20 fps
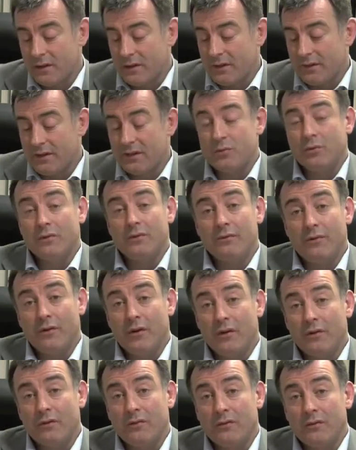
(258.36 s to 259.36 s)
and this would
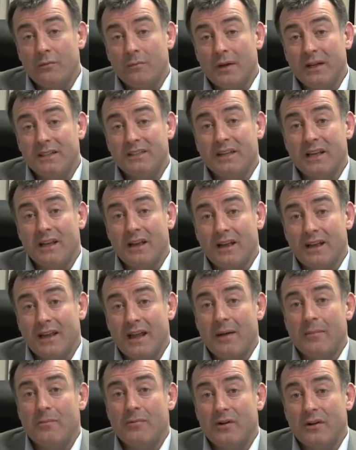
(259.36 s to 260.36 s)
involve passing a
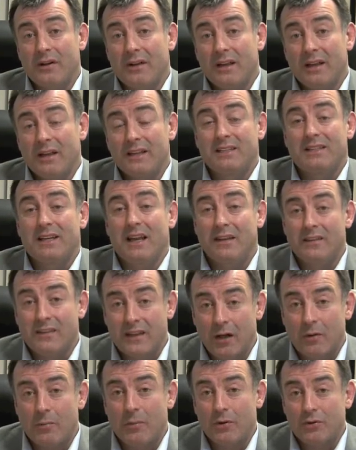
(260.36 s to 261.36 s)
camera inside the
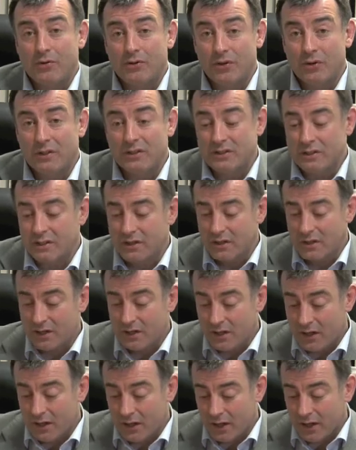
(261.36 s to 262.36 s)
elbow joint
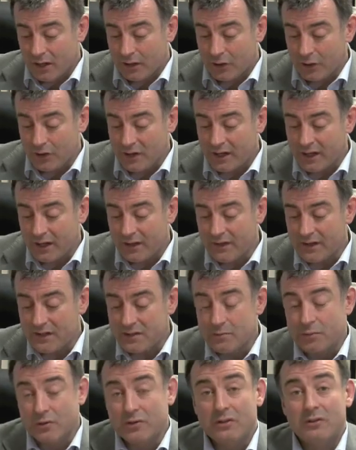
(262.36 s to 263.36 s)
and looking at
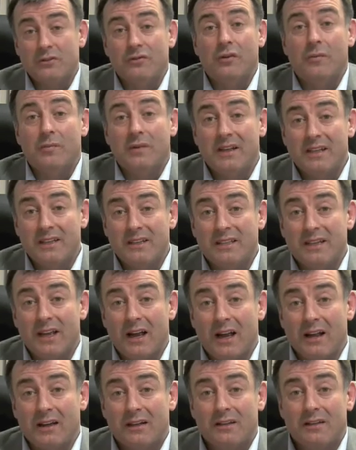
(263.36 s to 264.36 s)
these muscles from the
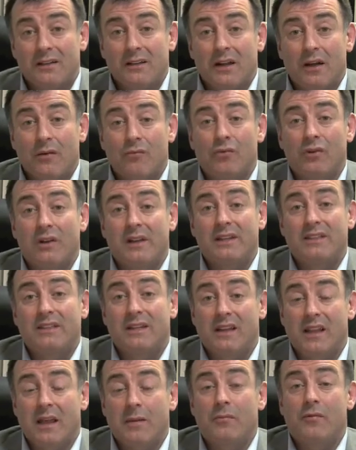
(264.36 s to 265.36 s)
inside and
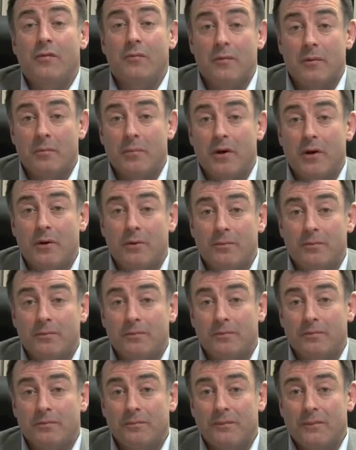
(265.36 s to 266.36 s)
releasing them from the bone.
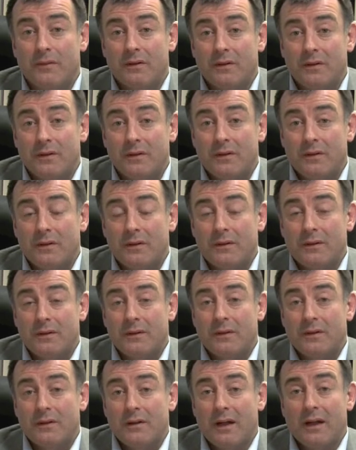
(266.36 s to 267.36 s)

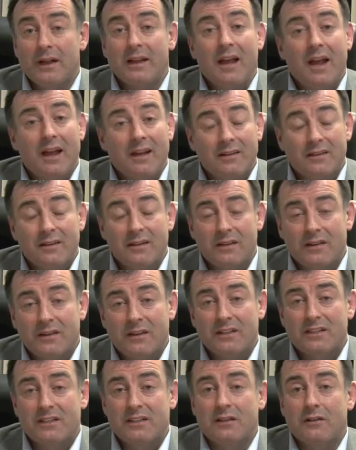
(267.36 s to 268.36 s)
Again,
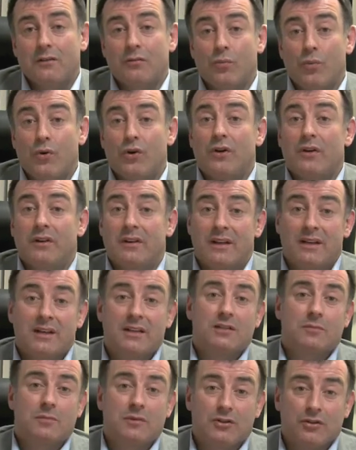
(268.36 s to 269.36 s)
there's still work needed
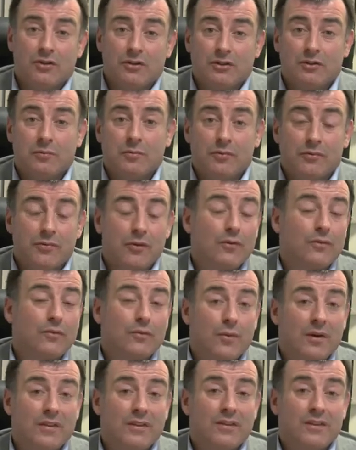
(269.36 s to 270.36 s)
to be done to prove
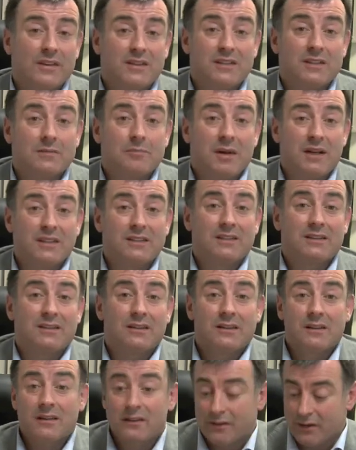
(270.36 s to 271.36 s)
whether this is better
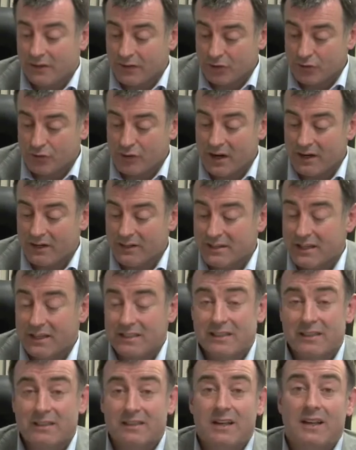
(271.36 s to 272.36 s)
than the tried and
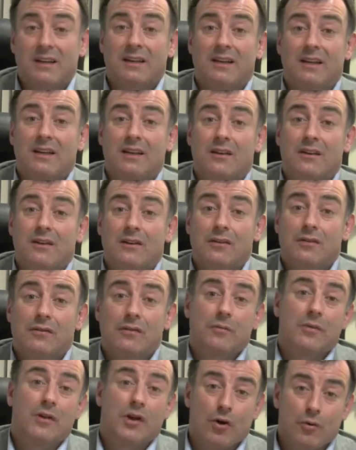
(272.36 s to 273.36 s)
tested technique
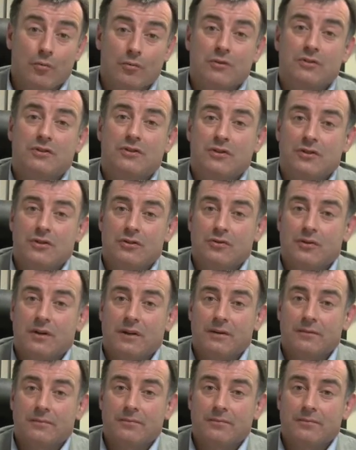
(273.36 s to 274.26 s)
from the open surgery.